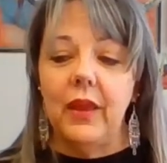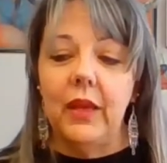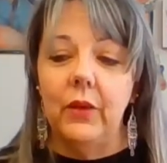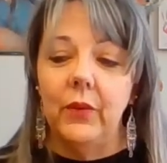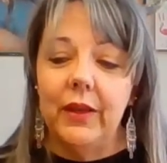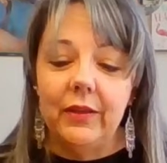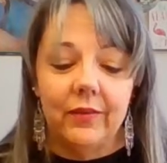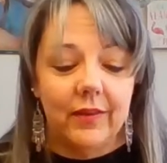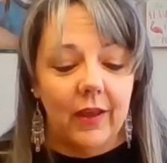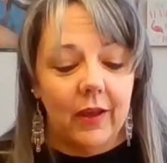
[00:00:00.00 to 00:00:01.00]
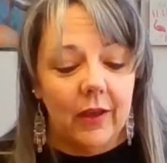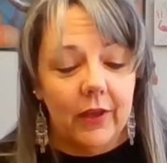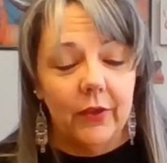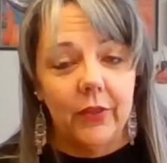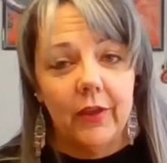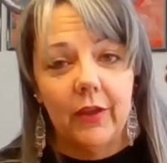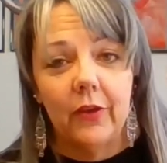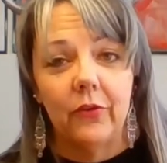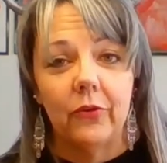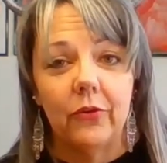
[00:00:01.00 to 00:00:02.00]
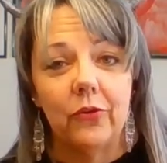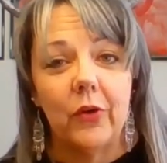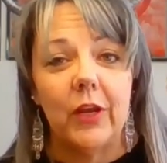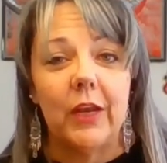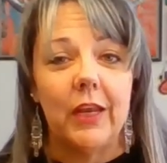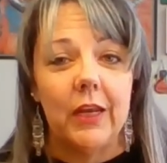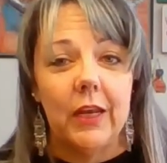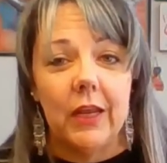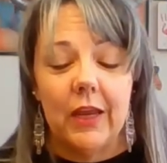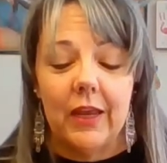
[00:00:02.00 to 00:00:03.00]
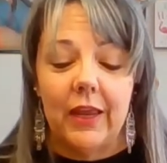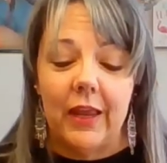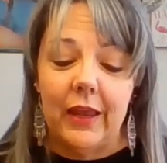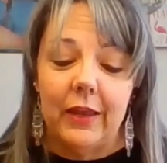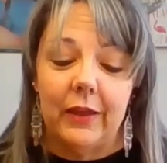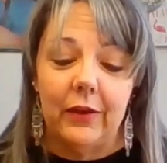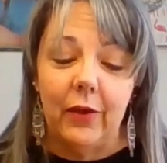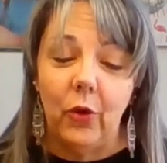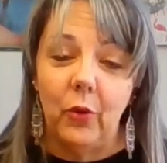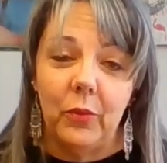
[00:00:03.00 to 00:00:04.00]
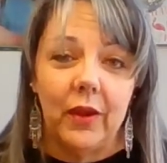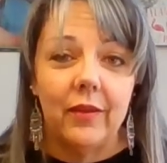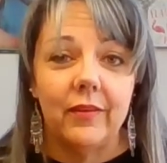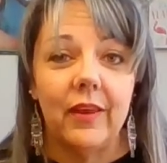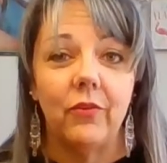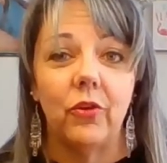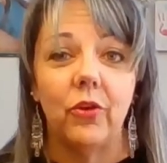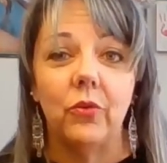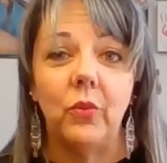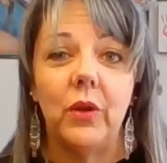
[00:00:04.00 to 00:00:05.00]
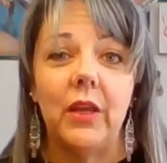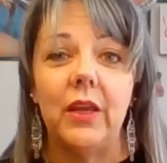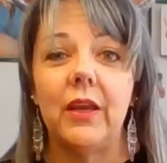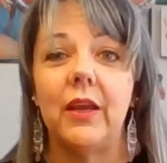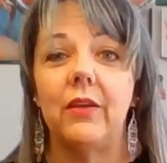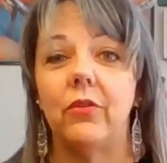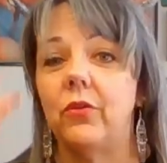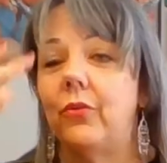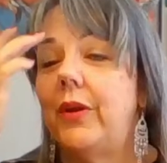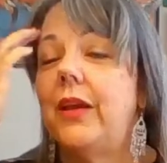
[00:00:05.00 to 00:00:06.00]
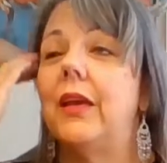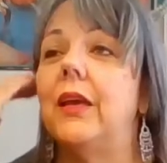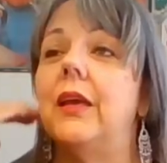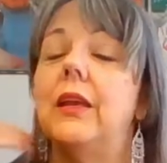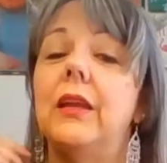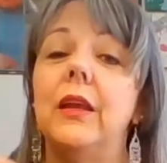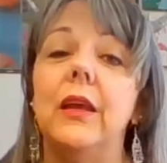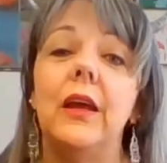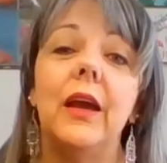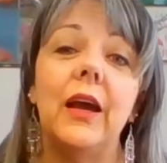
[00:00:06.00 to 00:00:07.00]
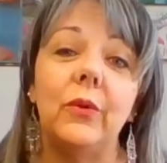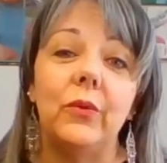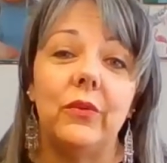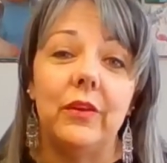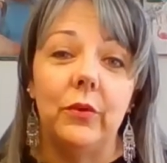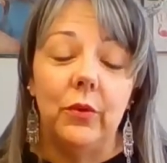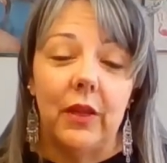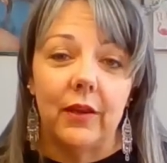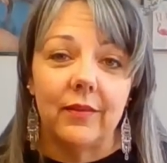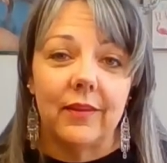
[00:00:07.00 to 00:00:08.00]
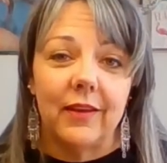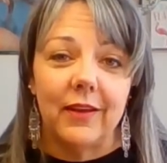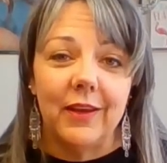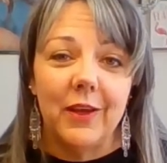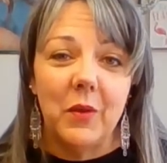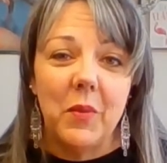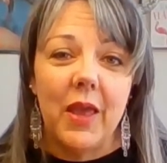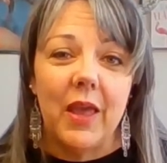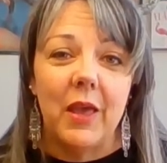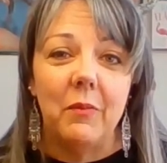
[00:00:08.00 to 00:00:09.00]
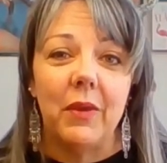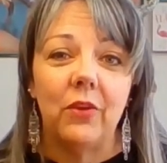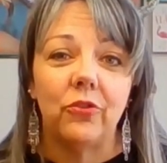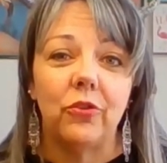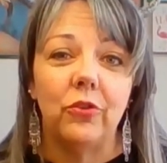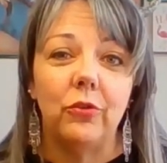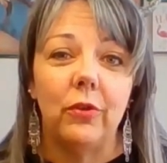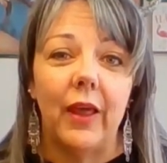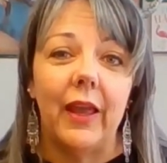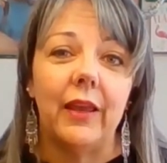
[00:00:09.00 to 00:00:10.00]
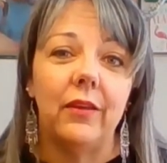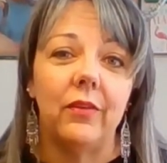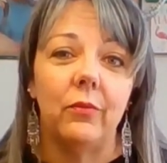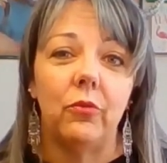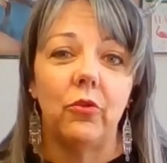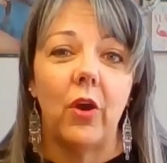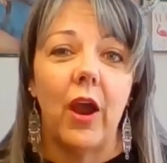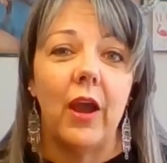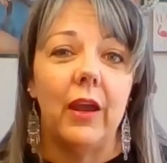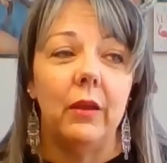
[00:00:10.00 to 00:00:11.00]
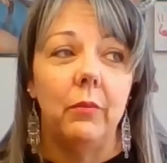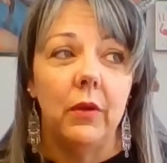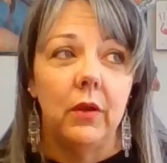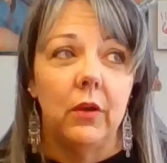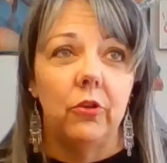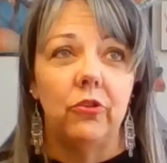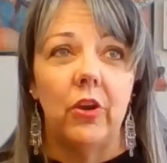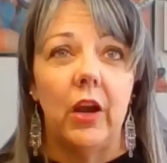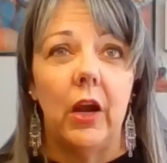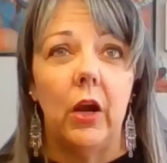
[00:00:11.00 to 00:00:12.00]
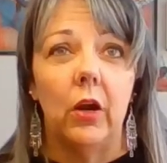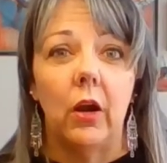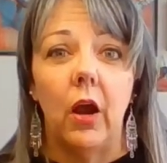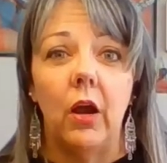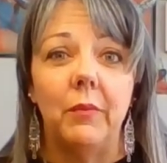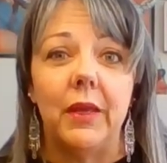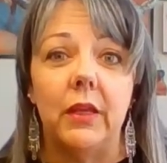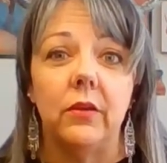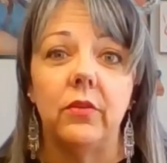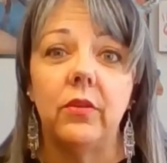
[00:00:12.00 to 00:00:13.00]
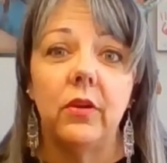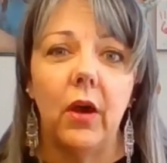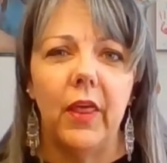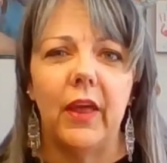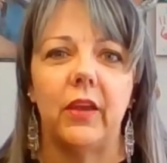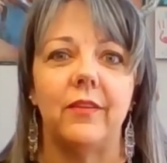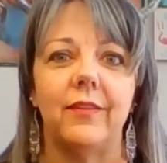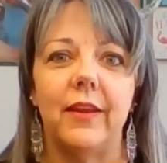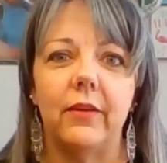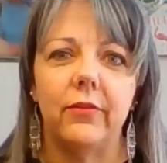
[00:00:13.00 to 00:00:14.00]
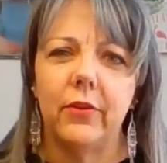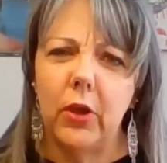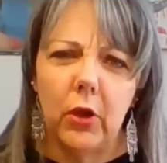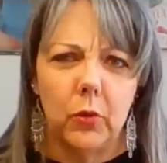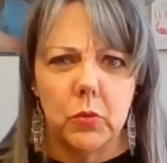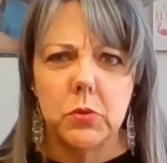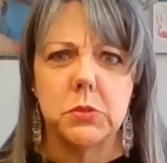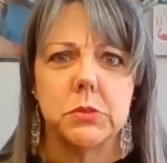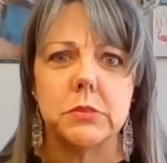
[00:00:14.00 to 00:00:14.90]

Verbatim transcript: anyways, uh, thank you for joining and hope you guys have a good week. Have a good weekend. I will see you next time and make sure you like, subscribe, share, comment, all that good stuff. You know.